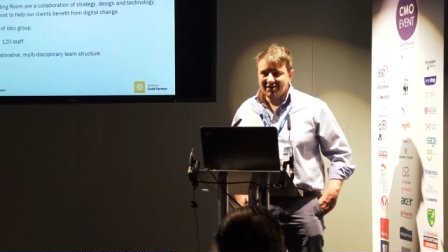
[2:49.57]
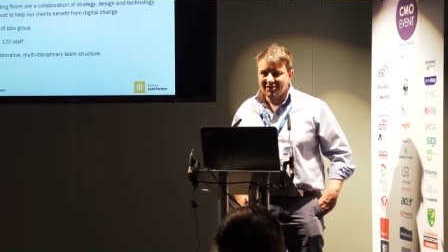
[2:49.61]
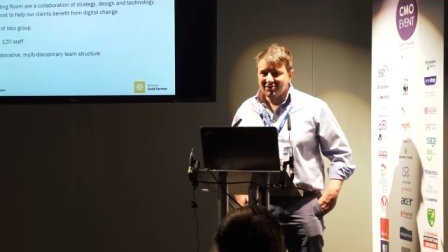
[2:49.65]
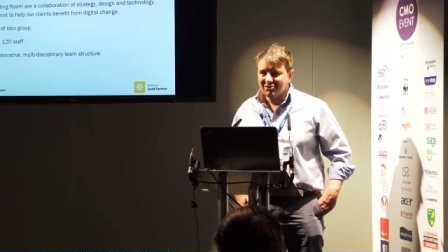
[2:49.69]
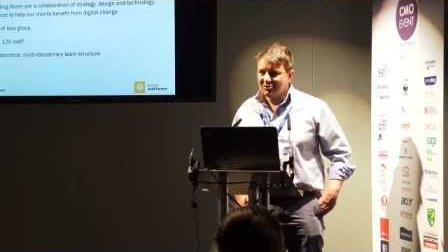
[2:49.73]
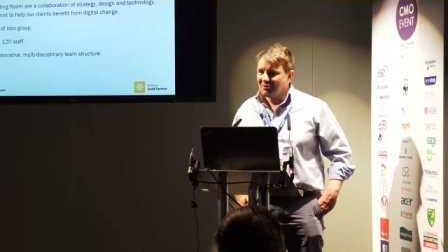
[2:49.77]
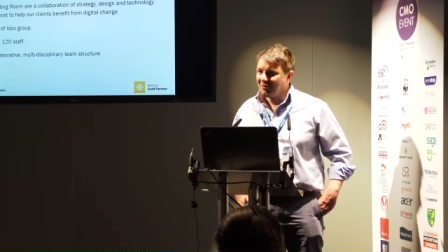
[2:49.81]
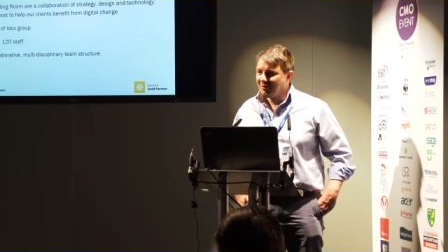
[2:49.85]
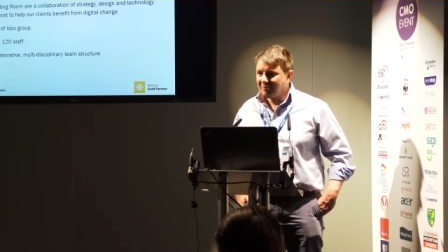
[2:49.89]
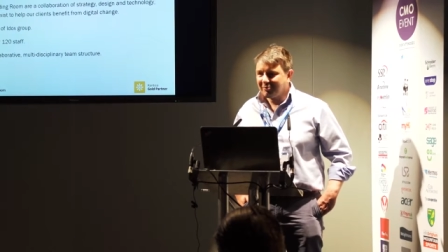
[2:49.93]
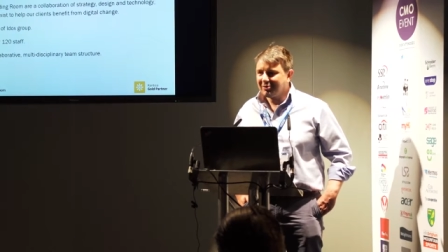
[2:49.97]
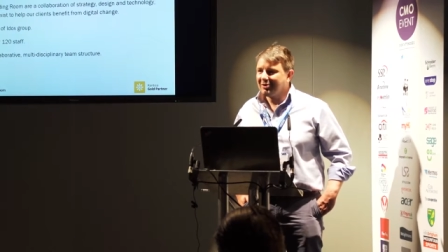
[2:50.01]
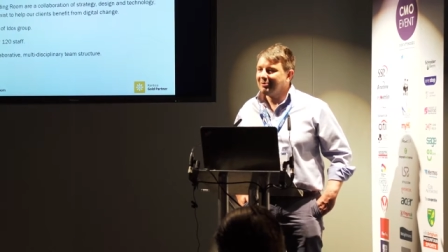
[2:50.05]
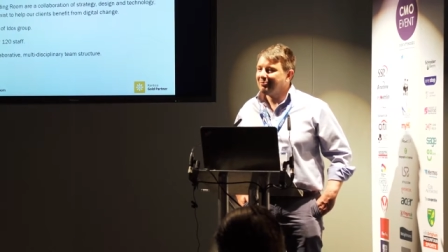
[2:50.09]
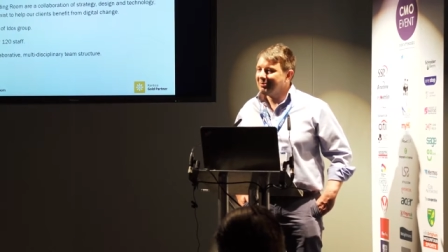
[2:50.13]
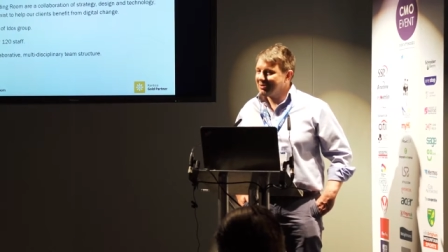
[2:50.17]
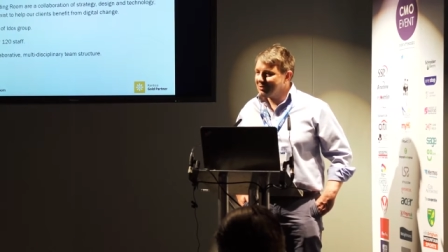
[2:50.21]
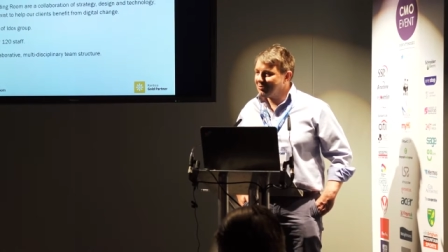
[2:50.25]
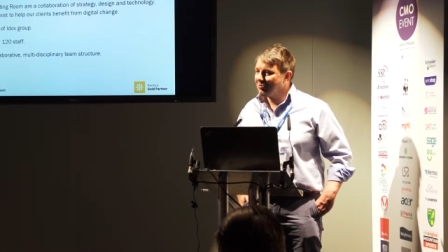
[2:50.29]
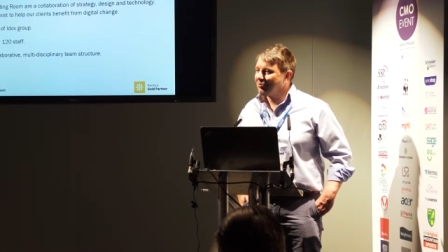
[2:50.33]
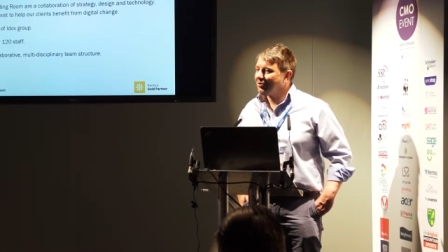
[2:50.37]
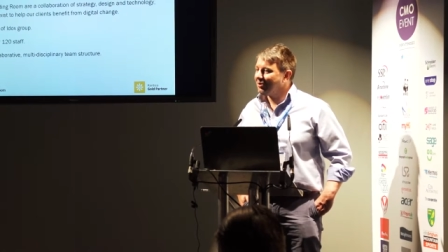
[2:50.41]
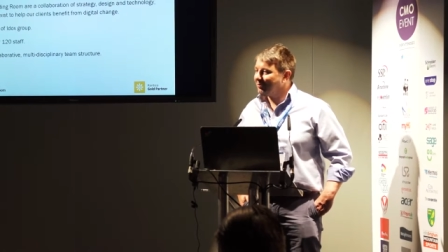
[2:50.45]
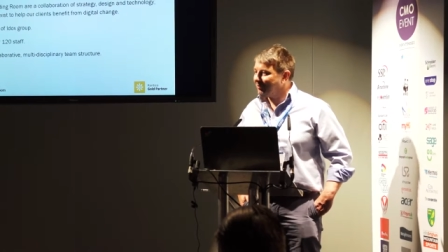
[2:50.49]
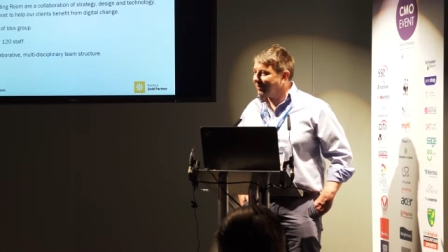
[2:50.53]
So I'm going to be
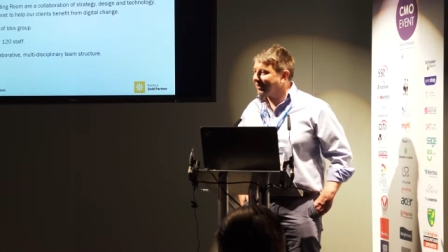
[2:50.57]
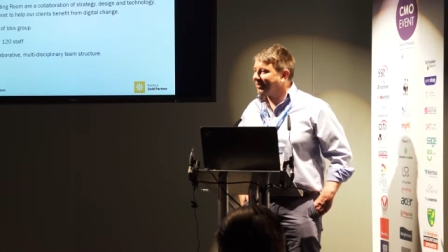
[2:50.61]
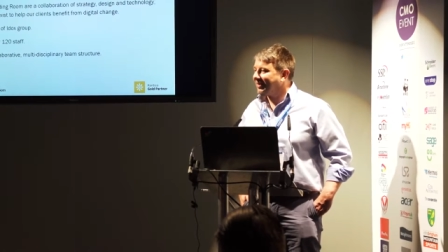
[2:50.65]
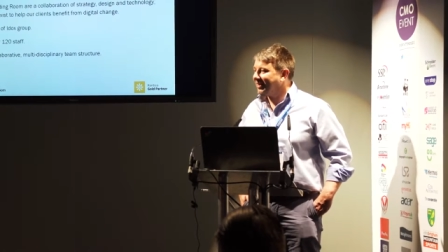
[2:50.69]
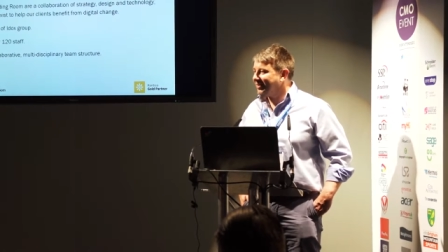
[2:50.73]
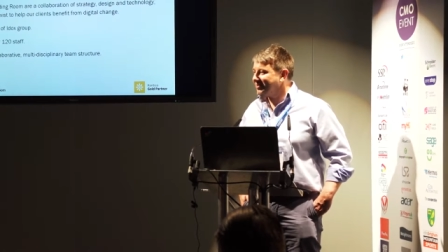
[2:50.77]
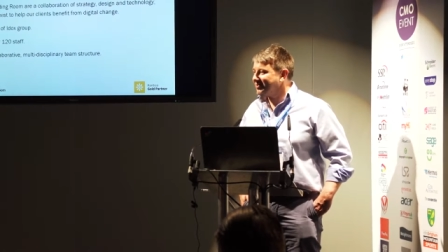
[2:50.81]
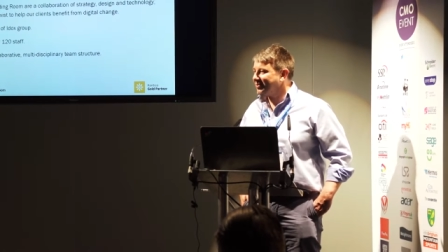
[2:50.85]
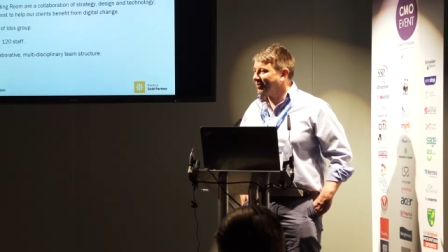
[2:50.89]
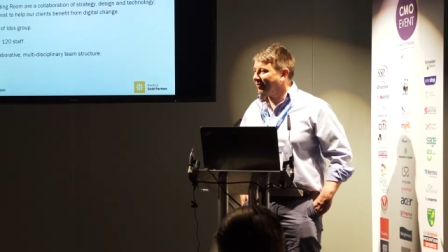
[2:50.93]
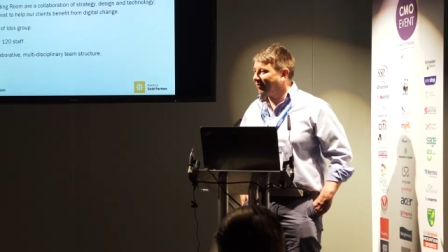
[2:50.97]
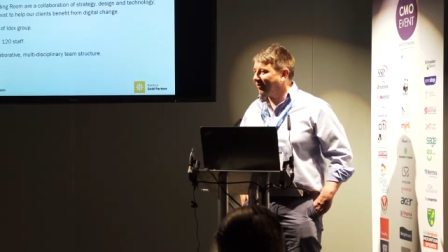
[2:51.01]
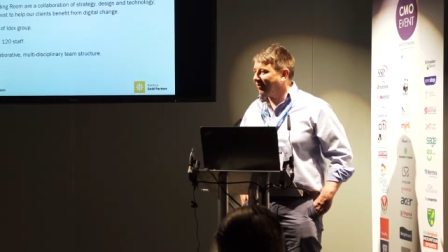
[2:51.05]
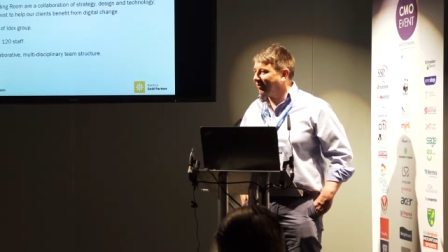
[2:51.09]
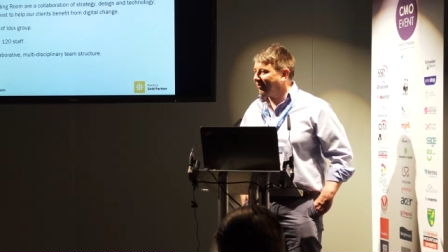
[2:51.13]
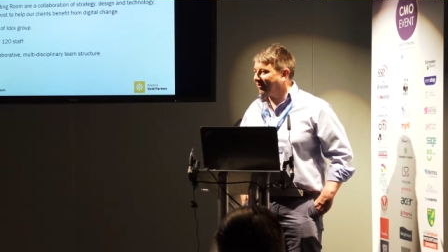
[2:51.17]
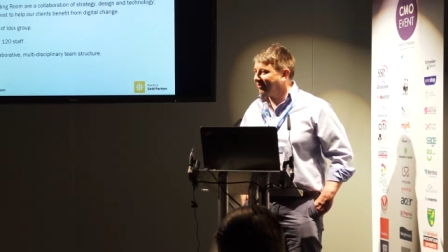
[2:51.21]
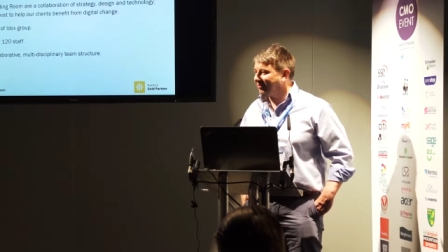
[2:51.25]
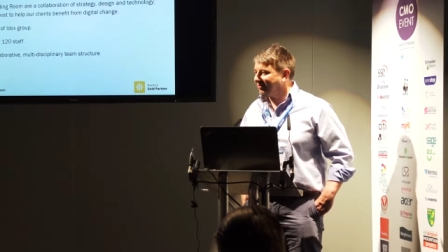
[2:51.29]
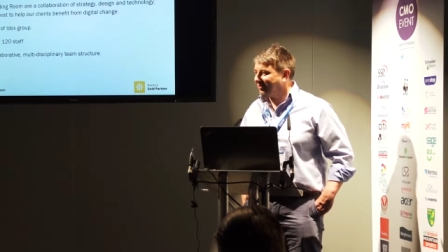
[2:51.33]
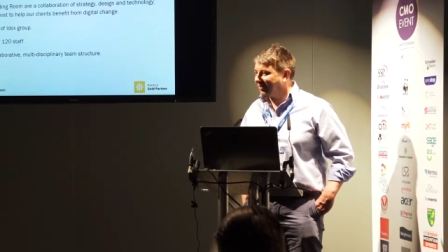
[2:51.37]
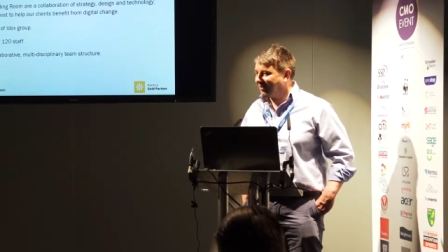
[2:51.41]
talking about Kentico a lot and